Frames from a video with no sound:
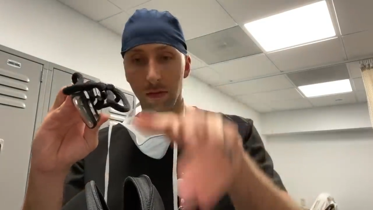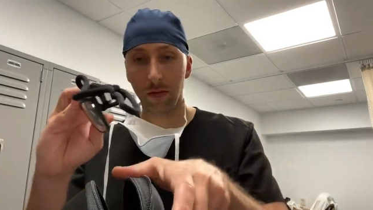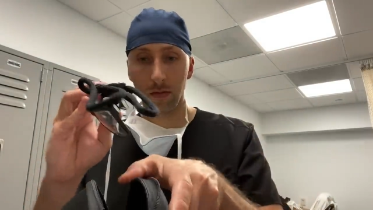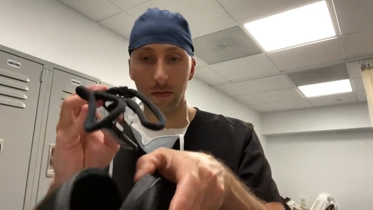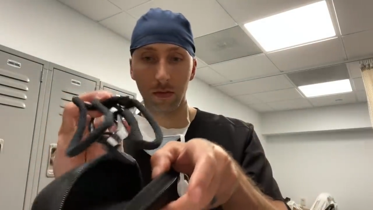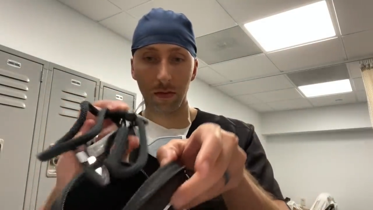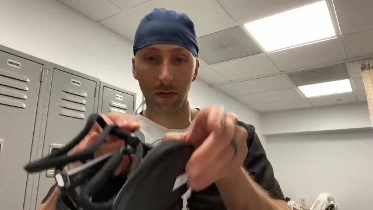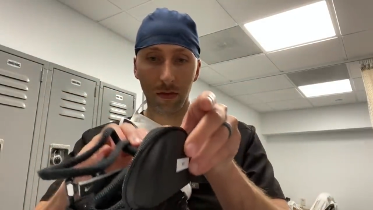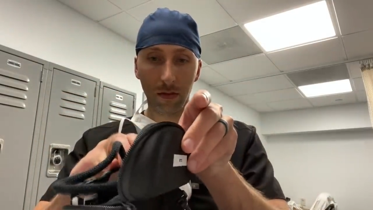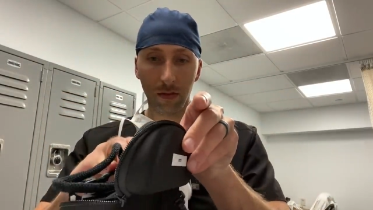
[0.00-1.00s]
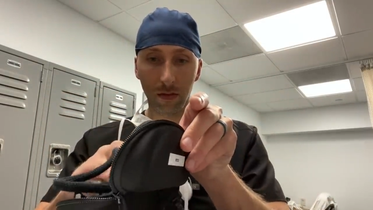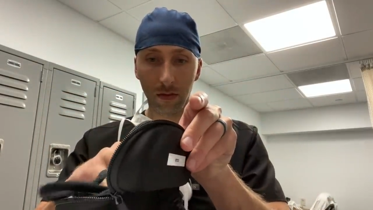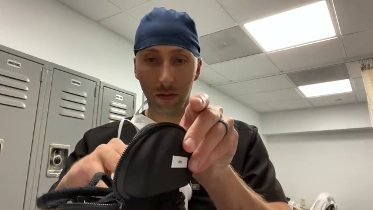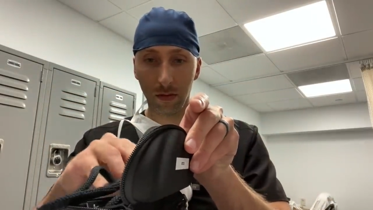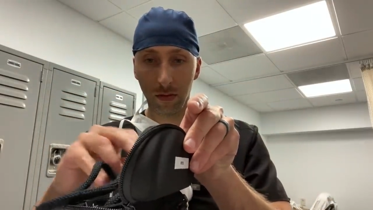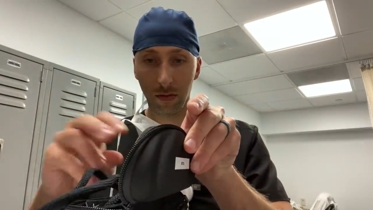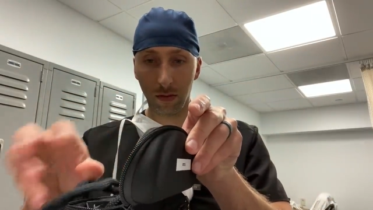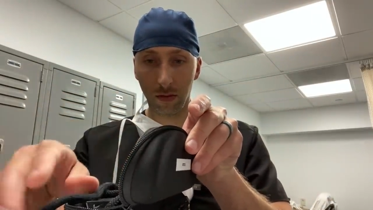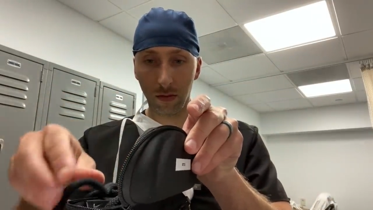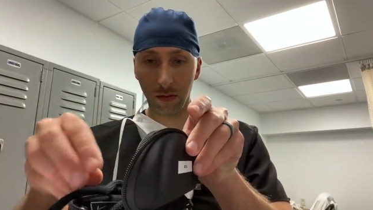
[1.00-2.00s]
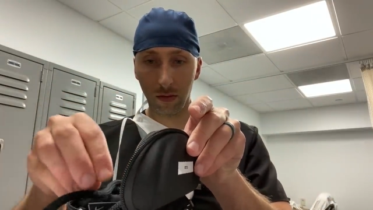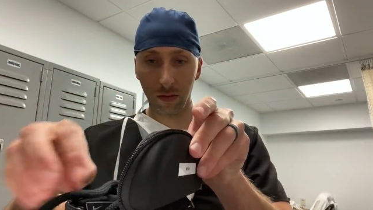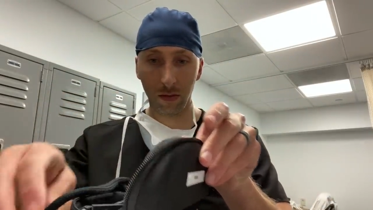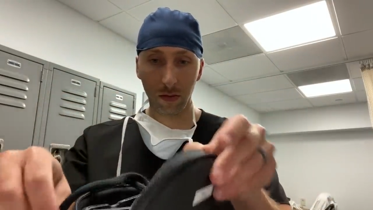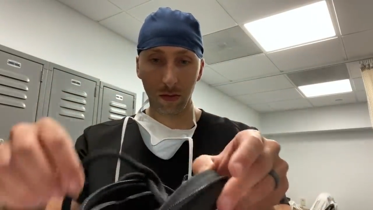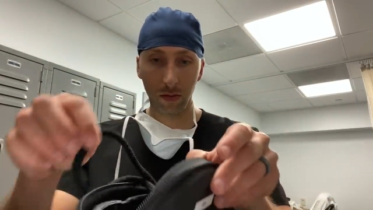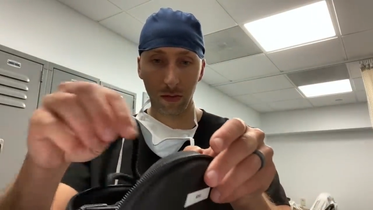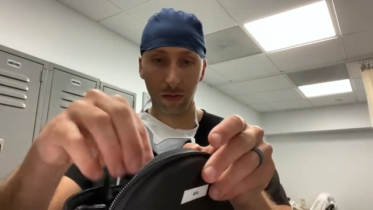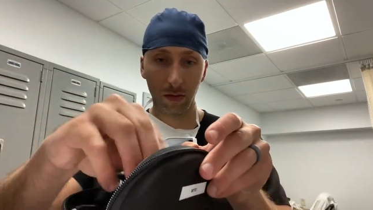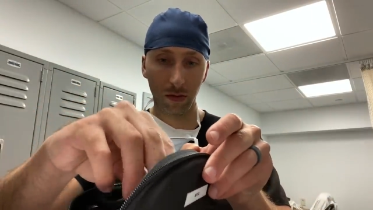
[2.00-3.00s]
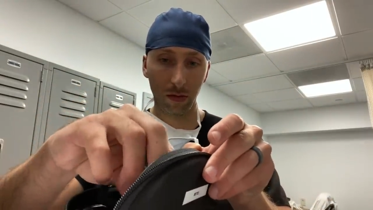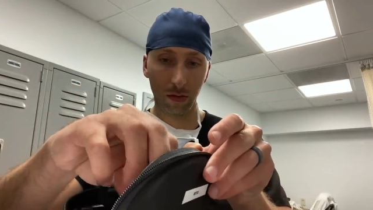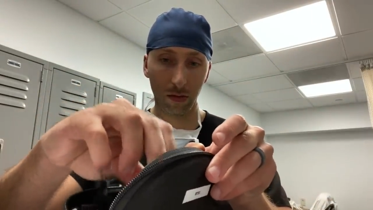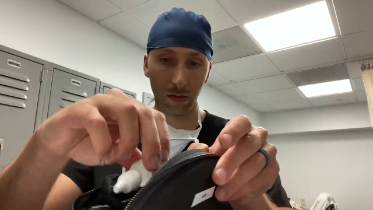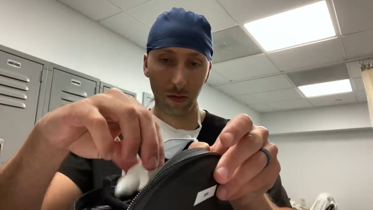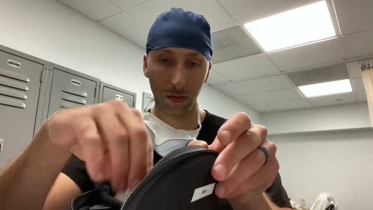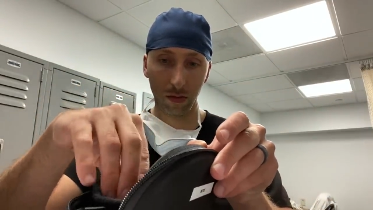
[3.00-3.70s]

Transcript: Nothing is said.